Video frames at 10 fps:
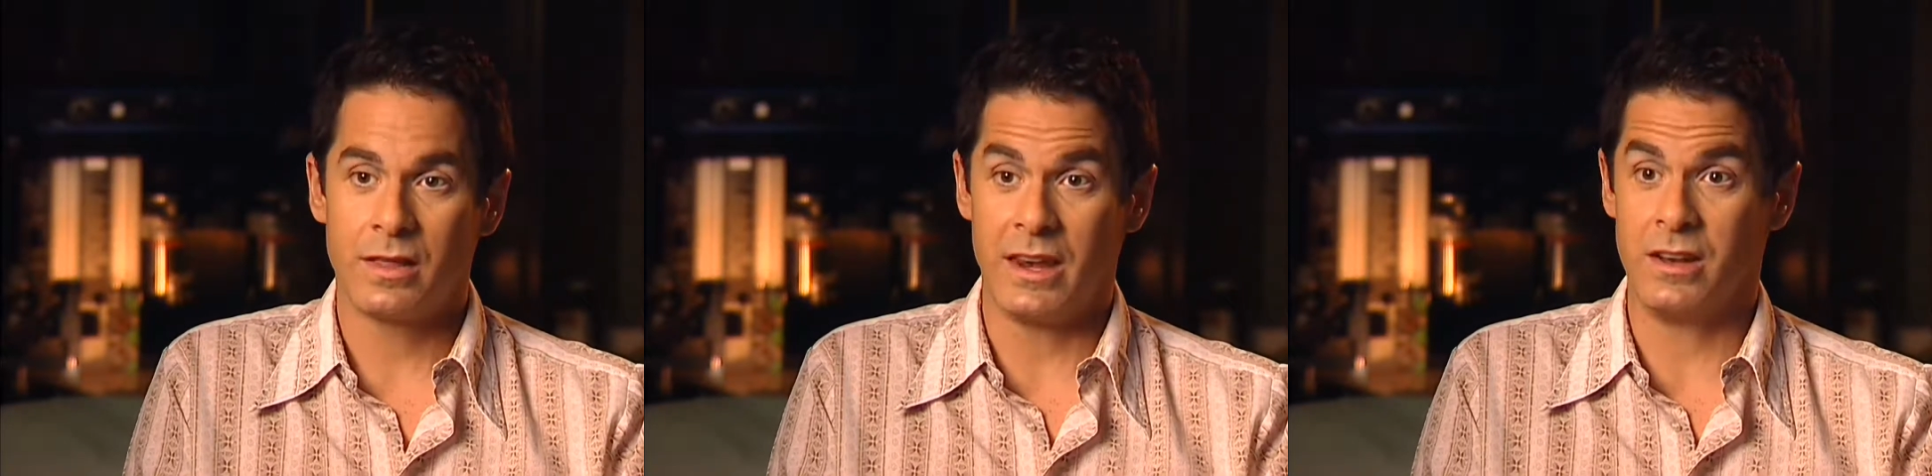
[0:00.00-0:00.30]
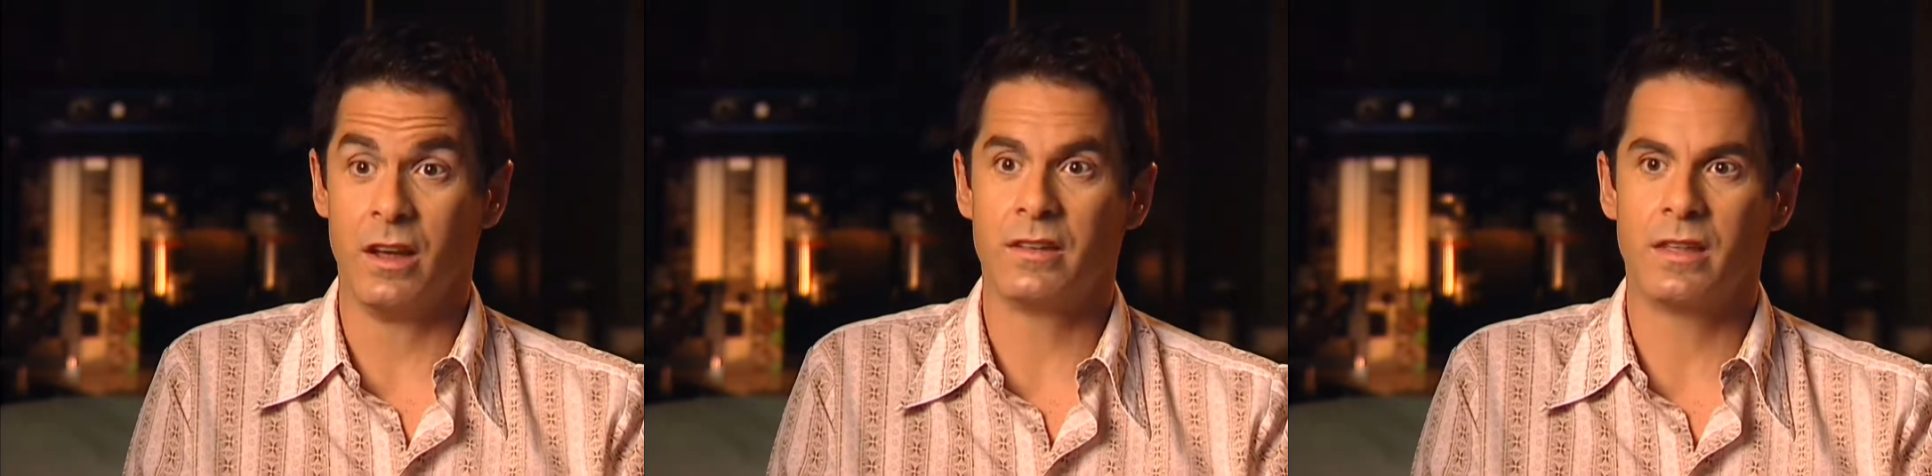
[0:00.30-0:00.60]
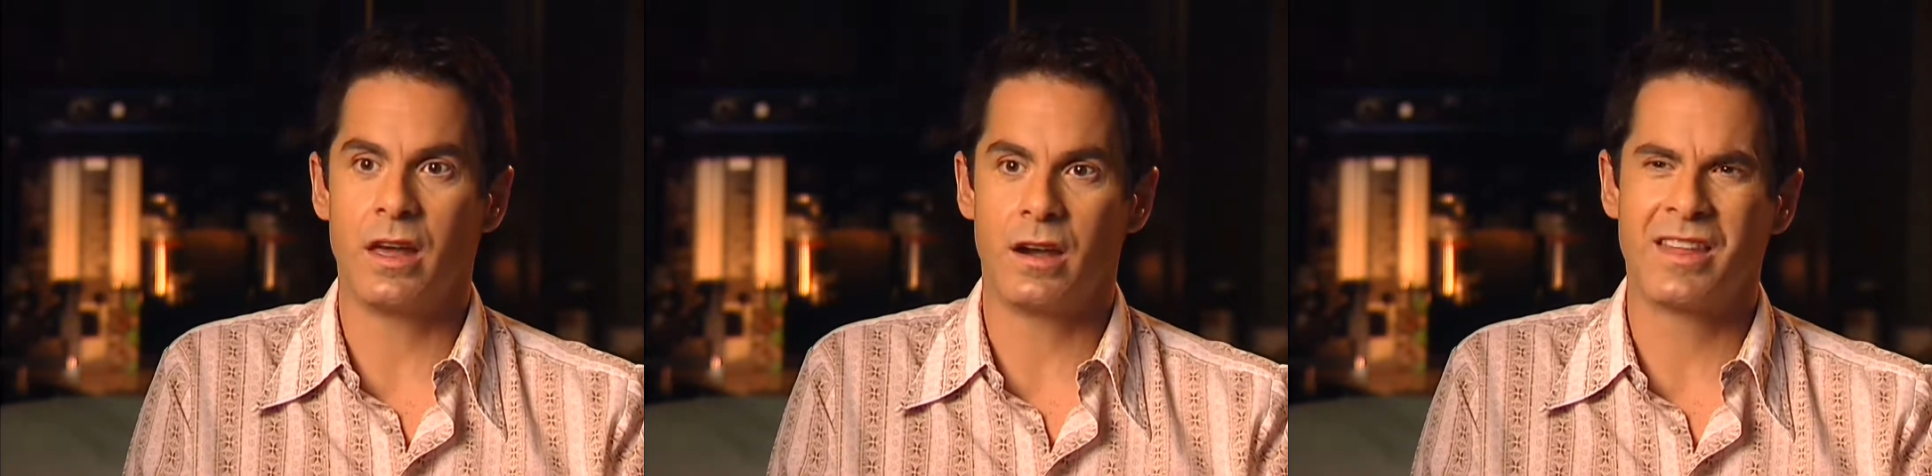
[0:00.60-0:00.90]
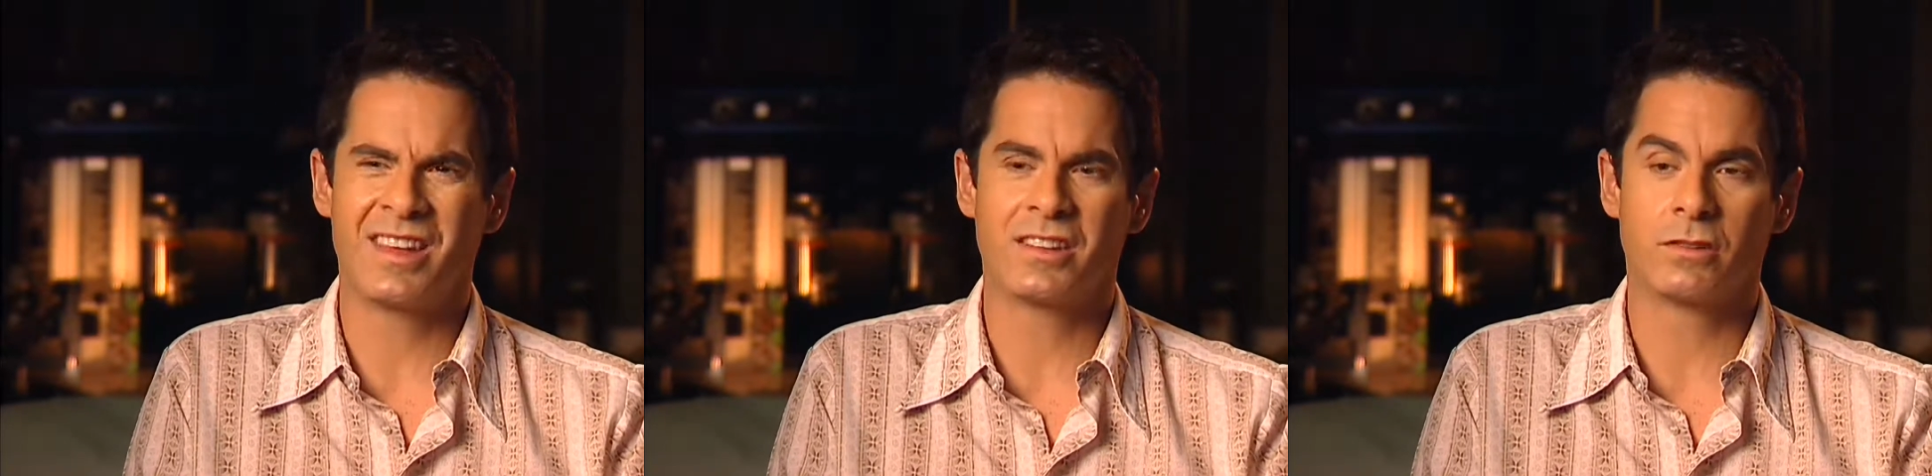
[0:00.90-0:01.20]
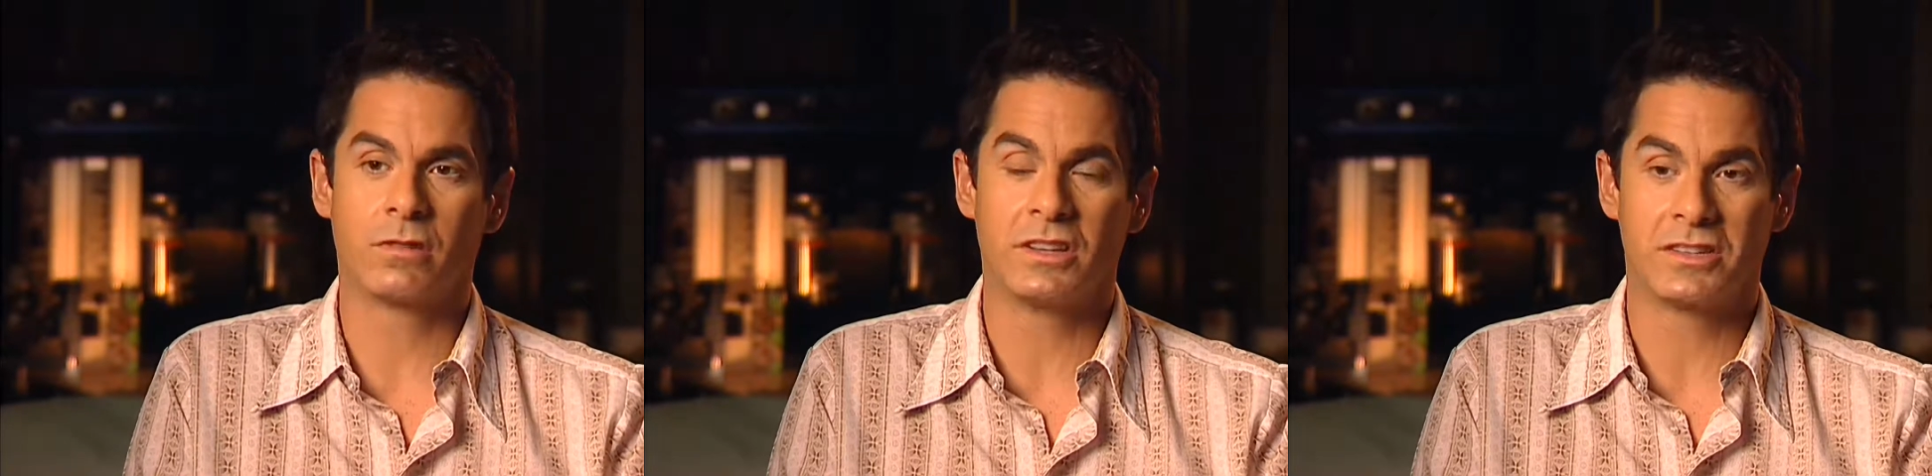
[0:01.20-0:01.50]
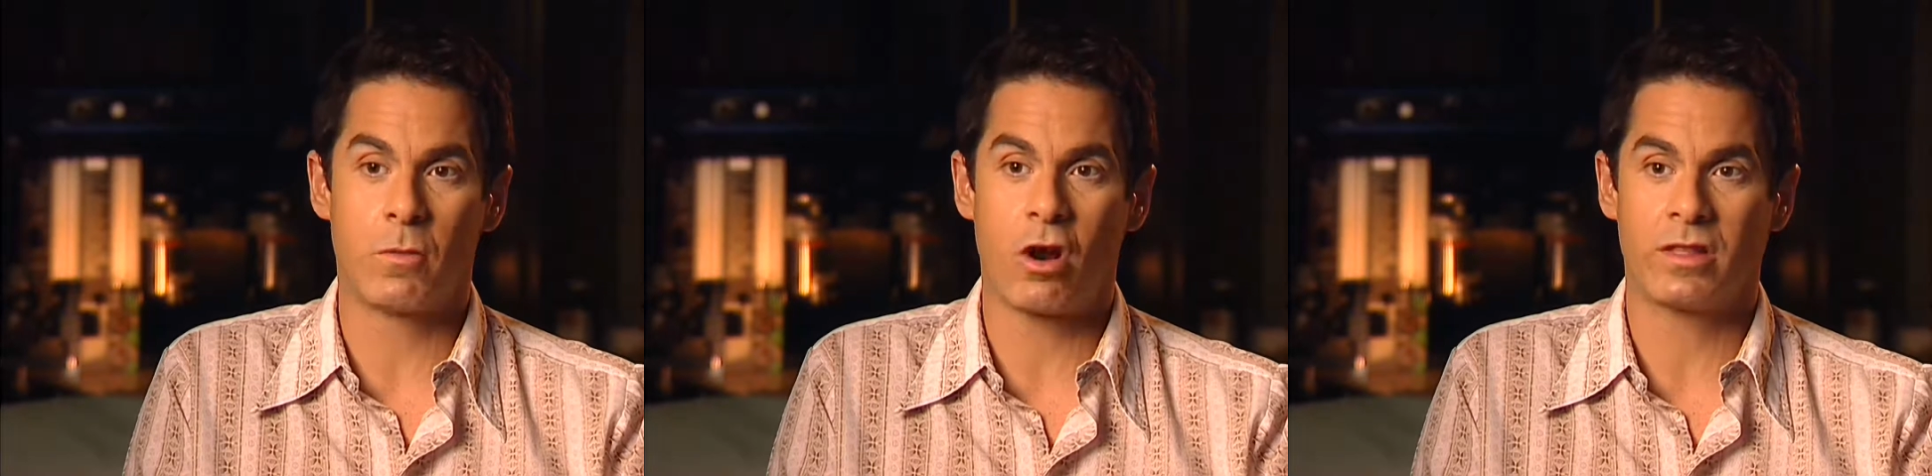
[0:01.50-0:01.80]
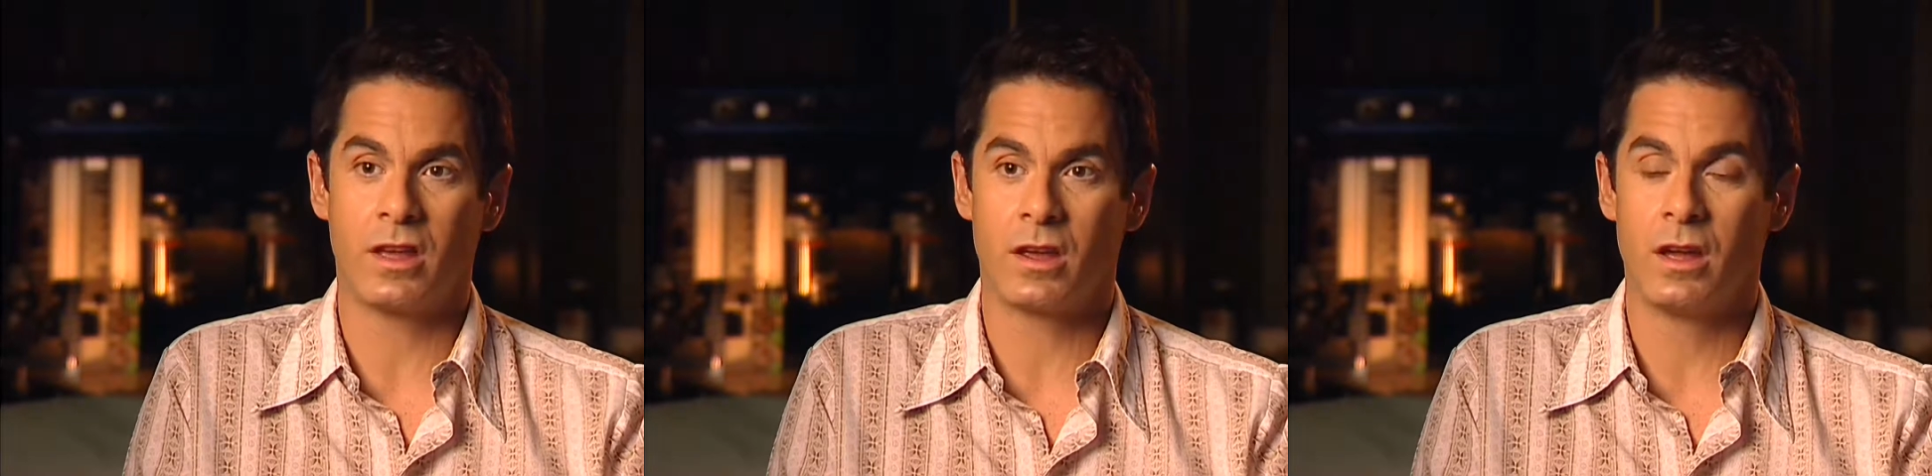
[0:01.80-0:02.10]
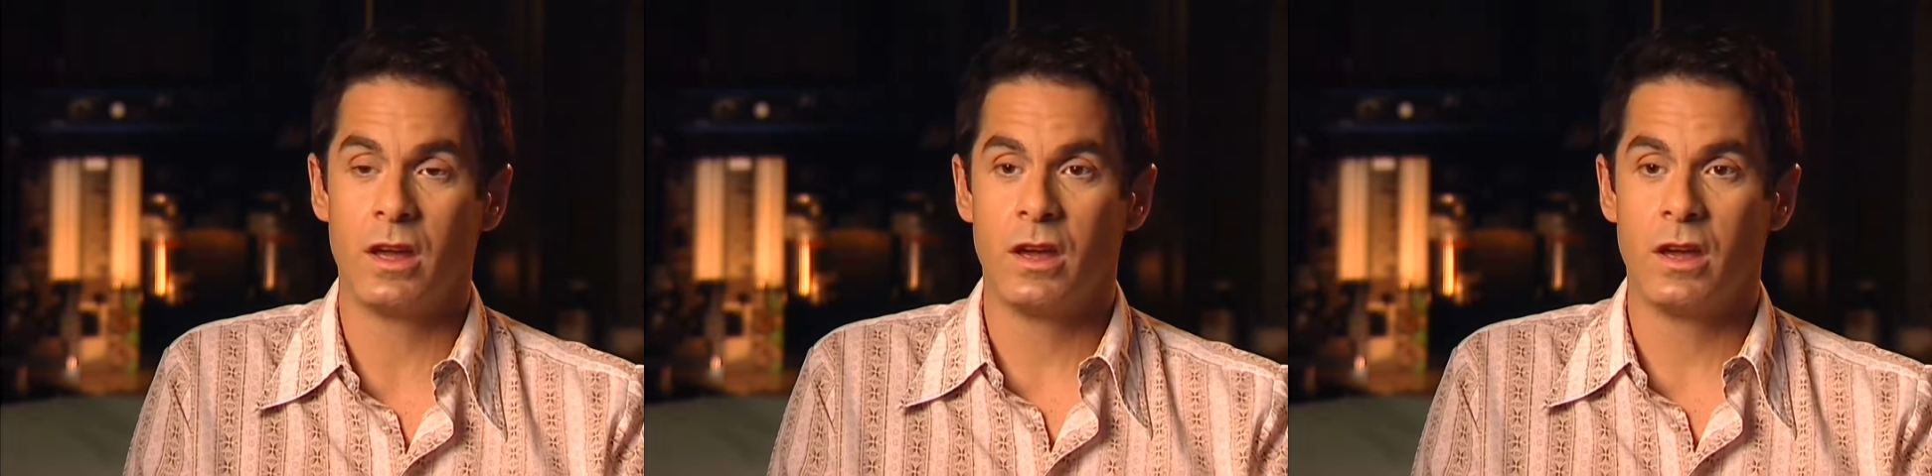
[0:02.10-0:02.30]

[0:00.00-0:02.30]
does that, and I think it's a really smart thing,